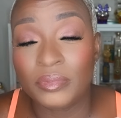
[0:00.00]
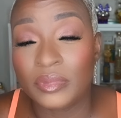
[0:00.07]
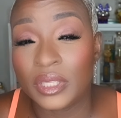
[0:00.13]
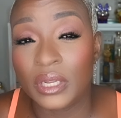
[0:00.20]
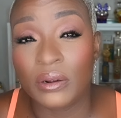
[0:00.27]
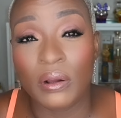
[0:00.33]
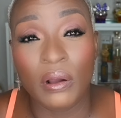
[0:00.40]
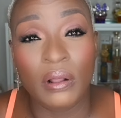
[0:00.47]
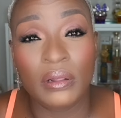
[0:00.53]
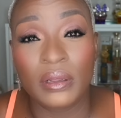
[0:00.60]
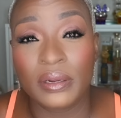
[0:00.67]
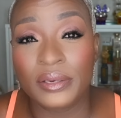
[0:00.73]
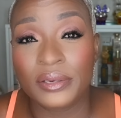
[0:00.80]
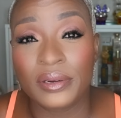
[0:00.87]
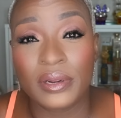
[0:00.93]
they're all
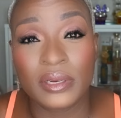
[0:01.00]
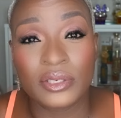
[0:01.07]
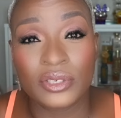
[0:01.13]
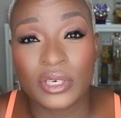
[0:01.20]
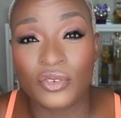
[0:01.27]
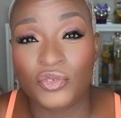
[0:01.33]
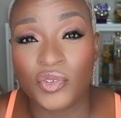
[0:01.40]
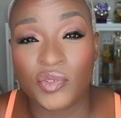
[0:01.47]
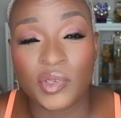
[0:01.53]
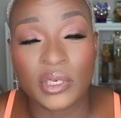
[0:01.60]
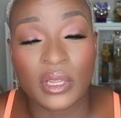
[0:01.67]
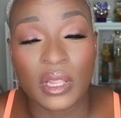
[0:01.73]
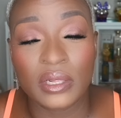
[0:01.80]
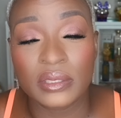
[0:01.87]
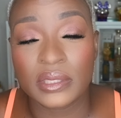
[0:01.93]
under
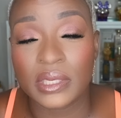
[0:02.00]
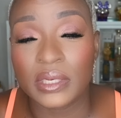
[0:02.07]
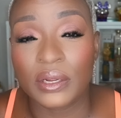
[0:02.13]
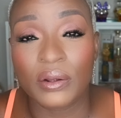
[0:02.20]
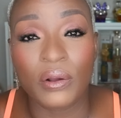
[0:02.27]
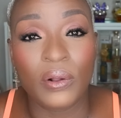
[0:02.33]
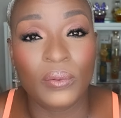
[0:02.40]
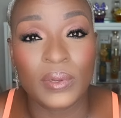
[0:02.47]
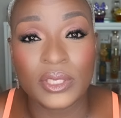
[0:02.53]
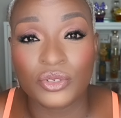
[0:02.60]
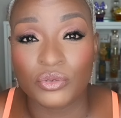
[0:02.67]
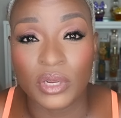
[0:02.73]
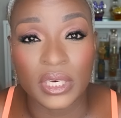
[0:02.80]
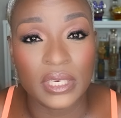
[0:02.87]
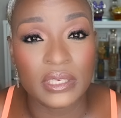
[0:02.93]
$150 and they're always
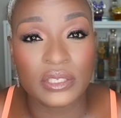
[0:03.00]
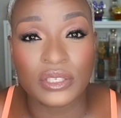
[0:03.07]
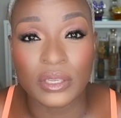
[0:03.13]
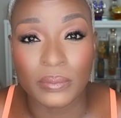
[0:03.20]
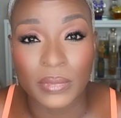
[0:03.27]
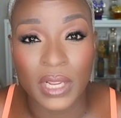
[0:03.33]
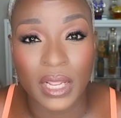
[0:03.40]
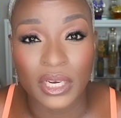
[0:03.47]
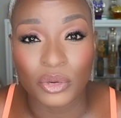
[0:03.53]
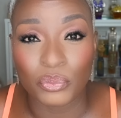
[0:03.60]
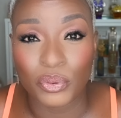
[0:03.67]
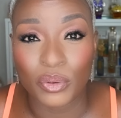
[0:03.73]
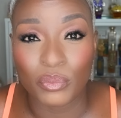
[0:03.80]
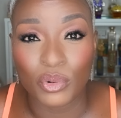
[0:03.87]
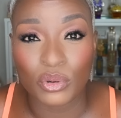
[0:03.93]
running some kind of
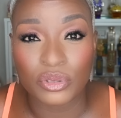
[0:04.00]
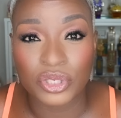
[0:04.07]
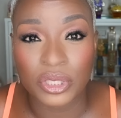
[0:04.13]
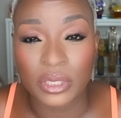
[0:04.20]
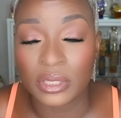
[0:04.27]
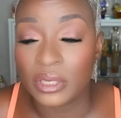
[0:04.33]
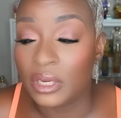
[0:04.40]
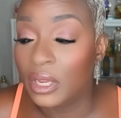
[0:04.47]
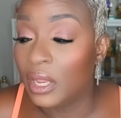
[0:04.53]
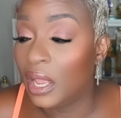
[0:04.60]
promotion.